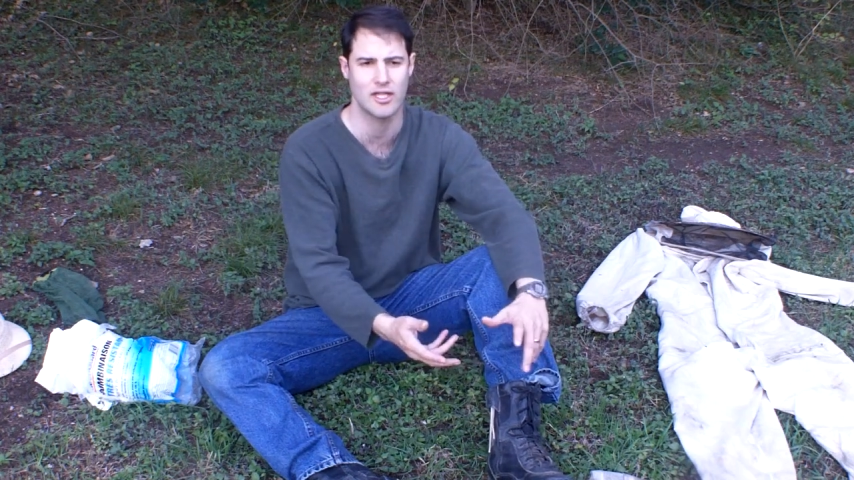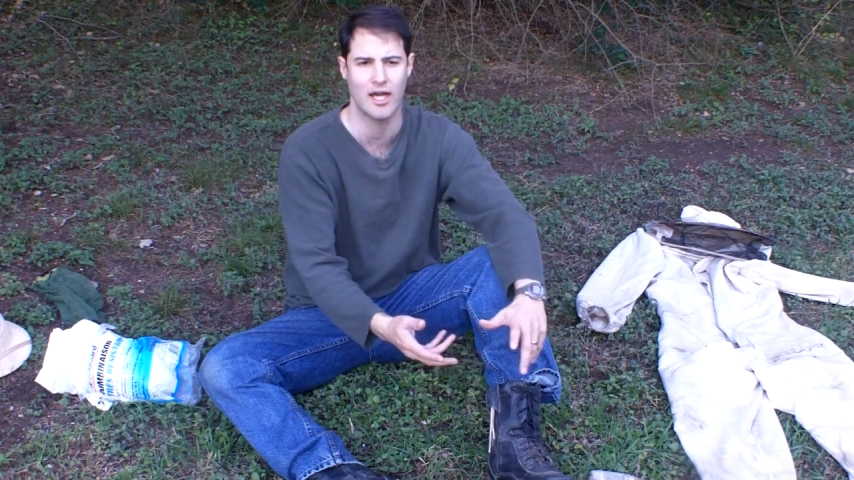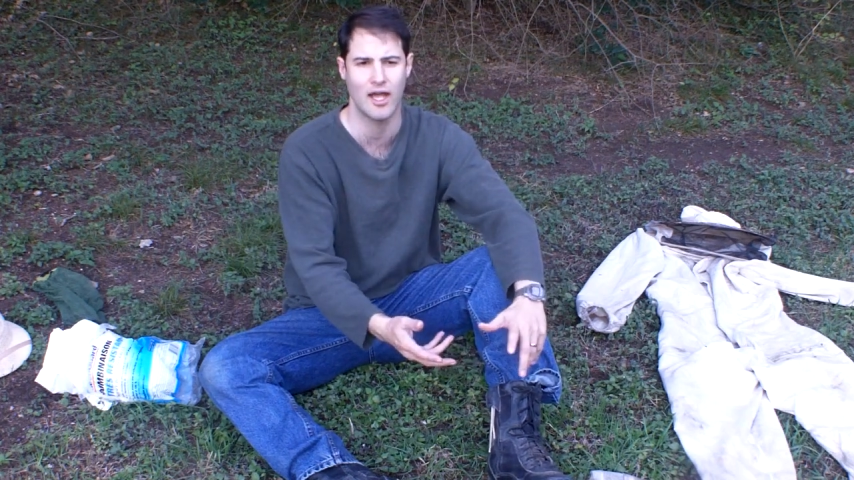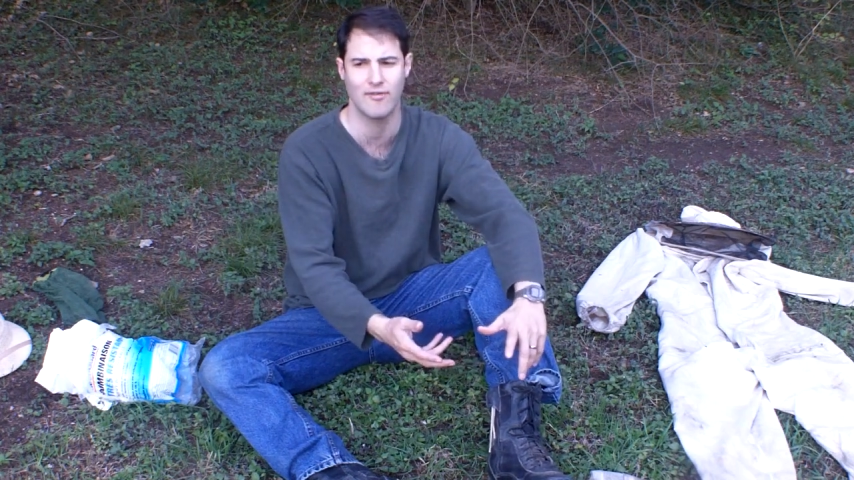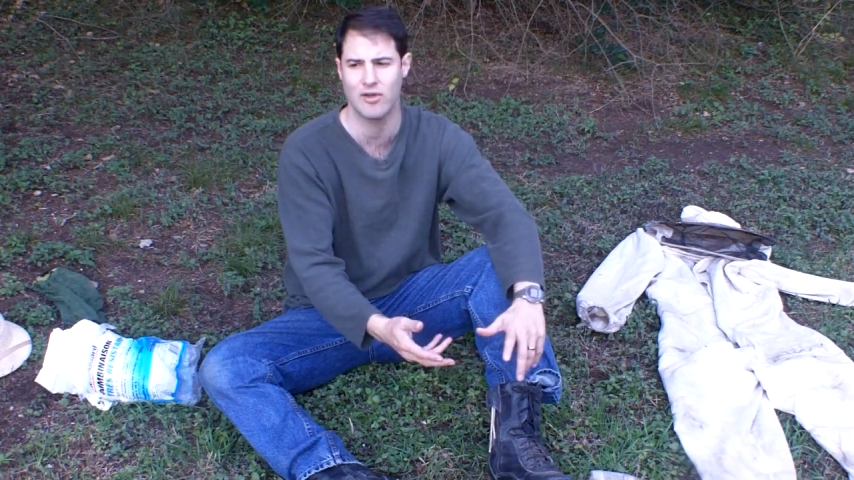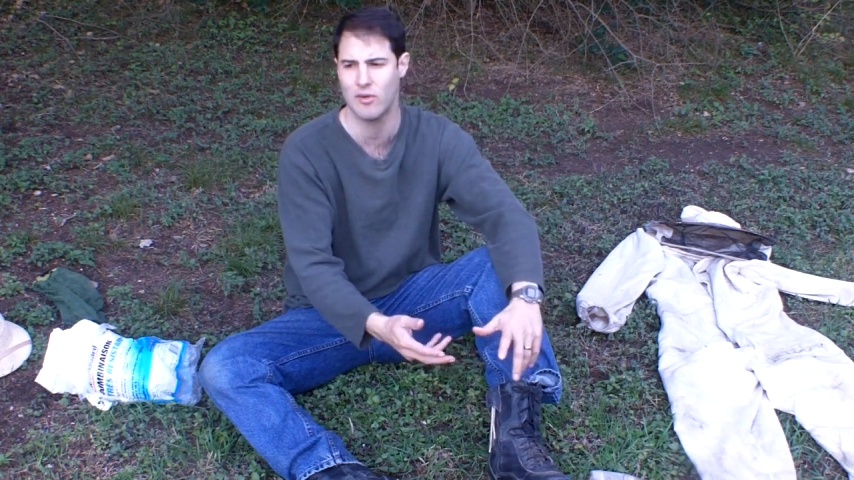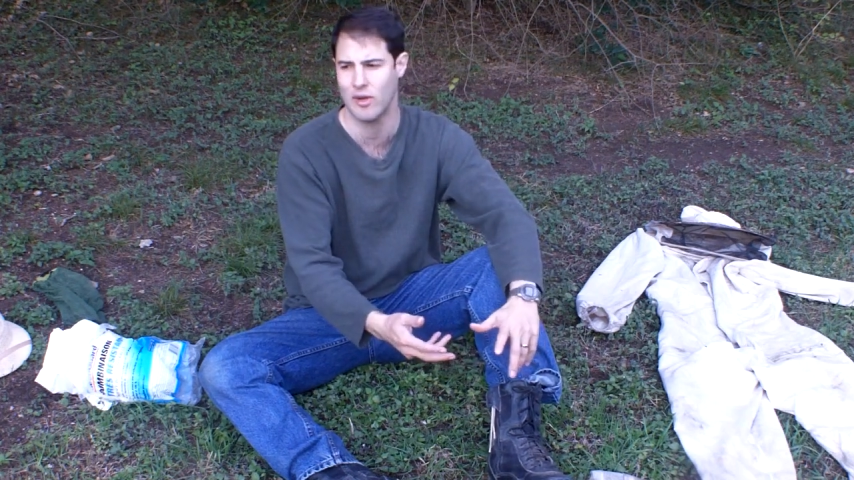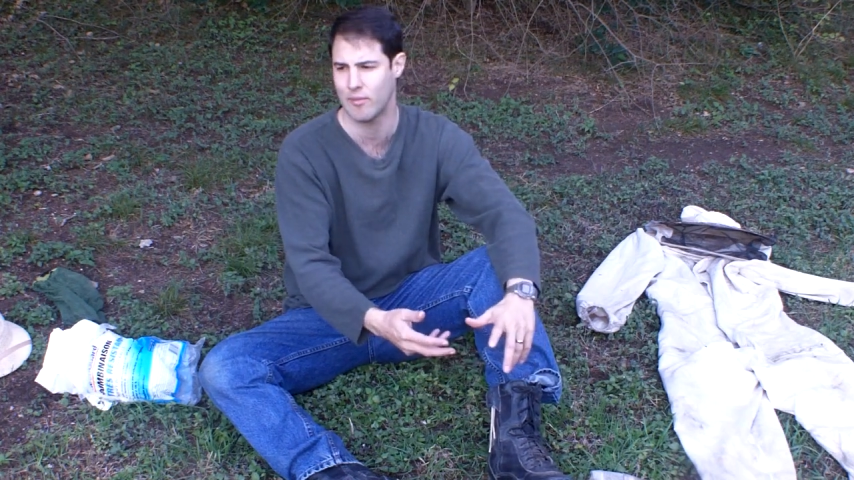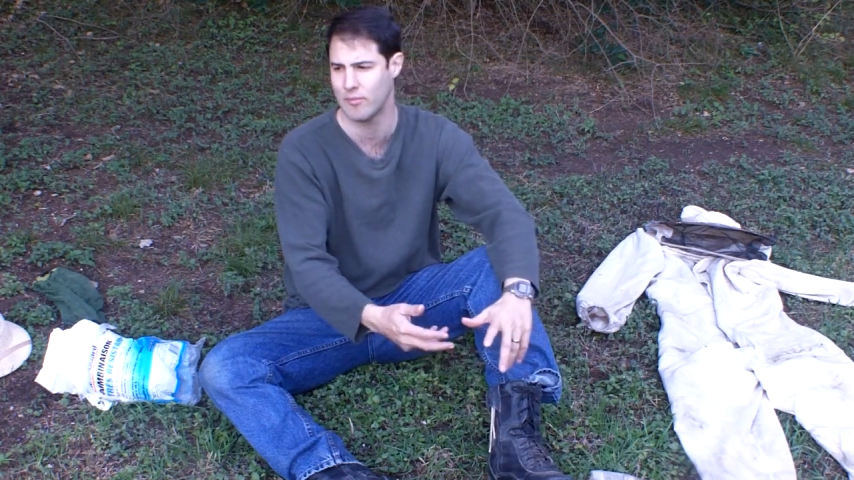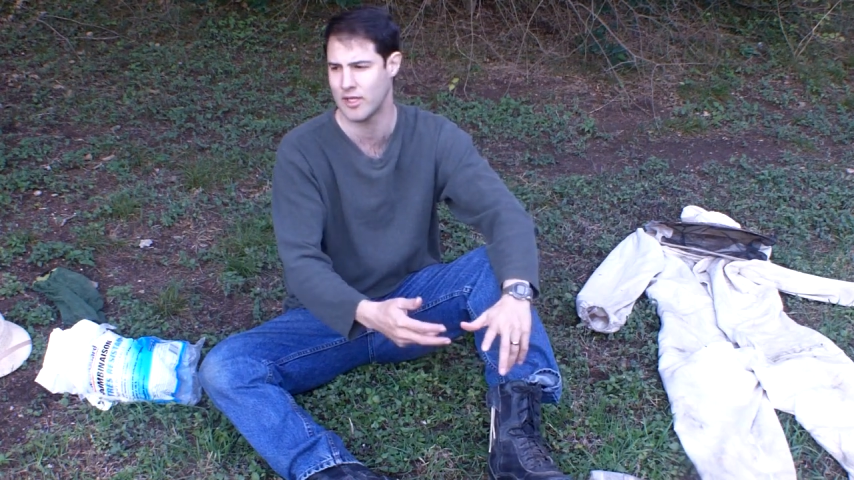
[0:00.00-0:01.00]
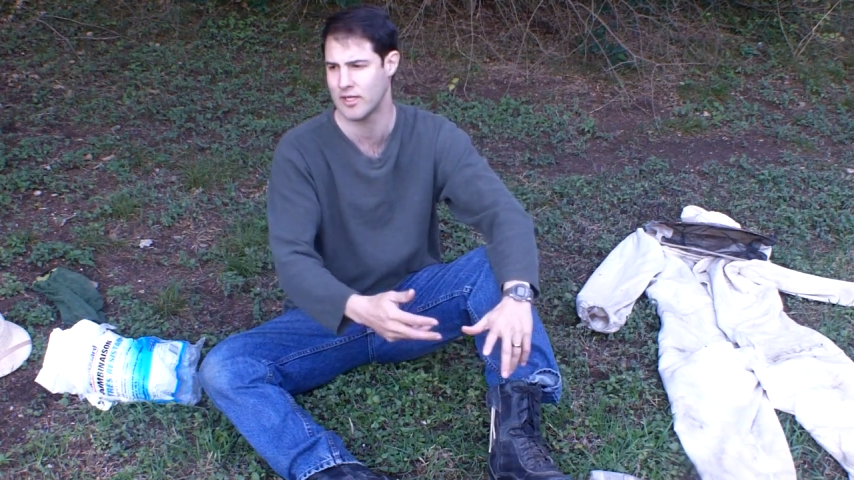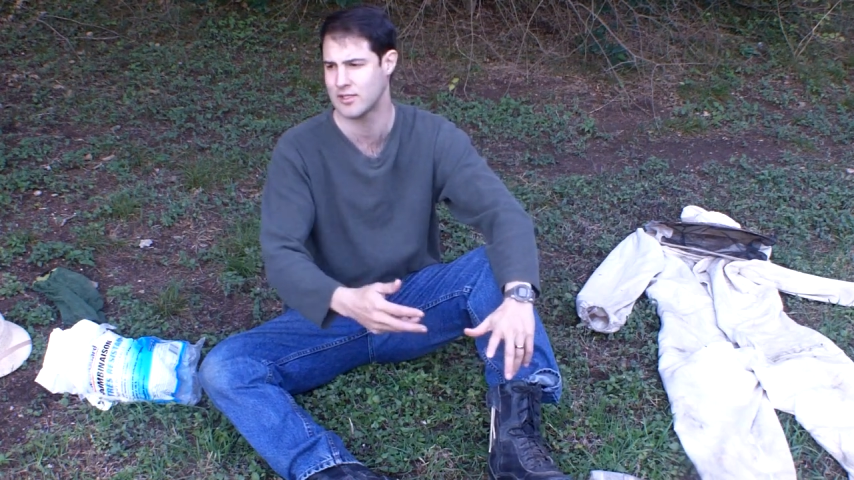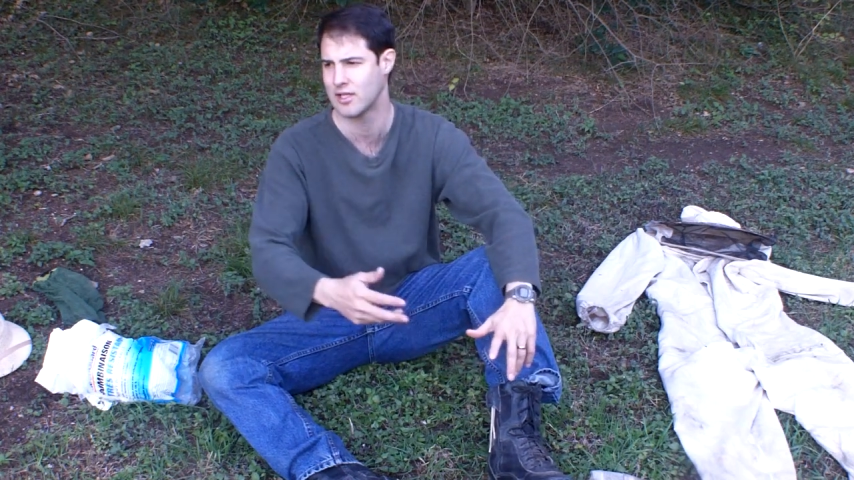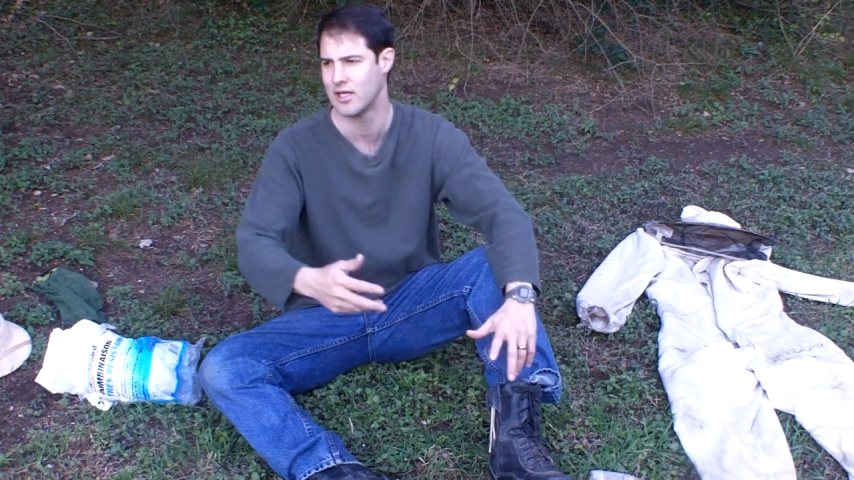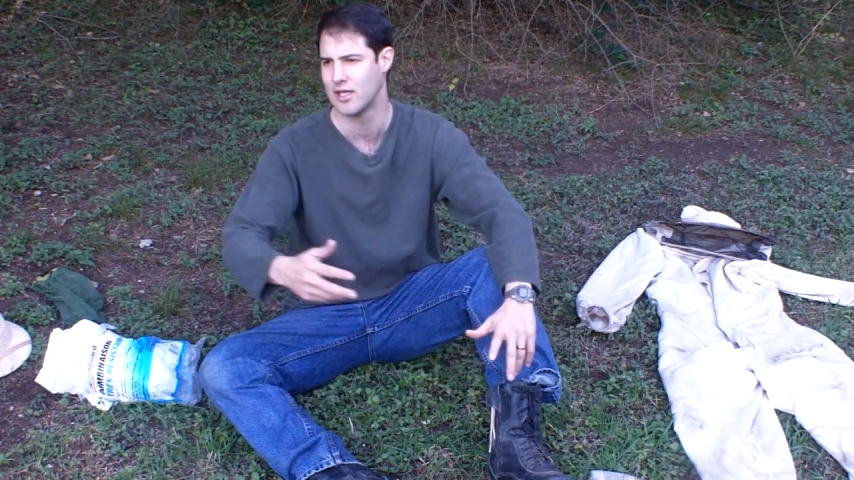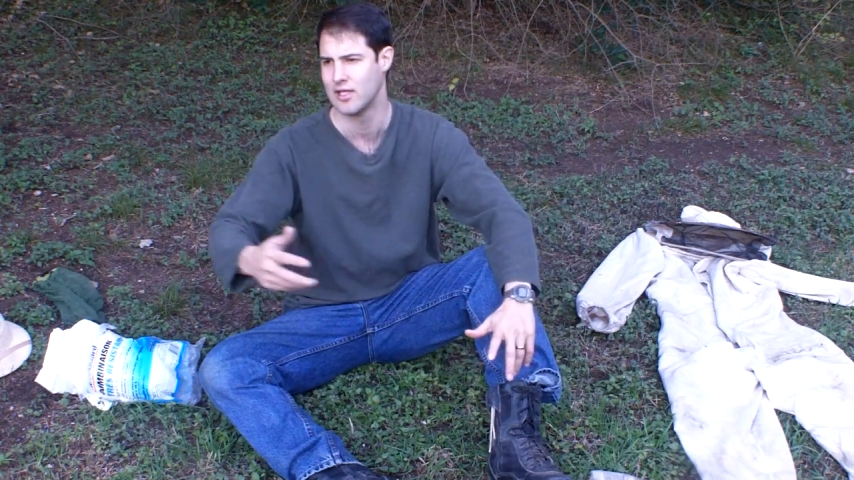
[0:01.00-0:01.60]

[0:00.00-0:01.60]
in hive equipment,